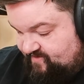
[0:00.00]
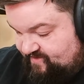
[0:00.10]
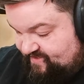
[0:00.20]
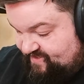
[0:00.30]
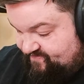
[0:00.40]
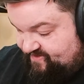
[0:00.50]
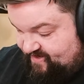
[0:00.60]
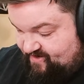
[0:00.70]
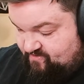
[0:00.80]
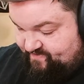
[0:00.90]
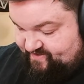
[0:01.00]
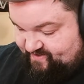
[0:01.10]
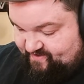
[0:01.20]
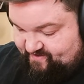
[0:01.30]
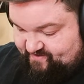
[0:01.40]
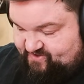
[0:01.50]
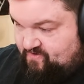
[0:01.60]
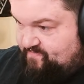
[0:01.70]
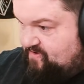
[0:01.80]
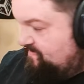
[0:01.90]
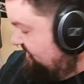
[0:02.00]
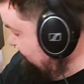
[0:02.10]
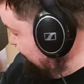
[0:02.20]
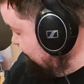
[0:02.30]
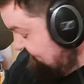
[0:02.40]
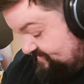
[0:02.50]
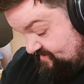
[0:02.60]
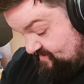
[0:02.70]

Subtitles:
That's everything I opened in the Chocobo box.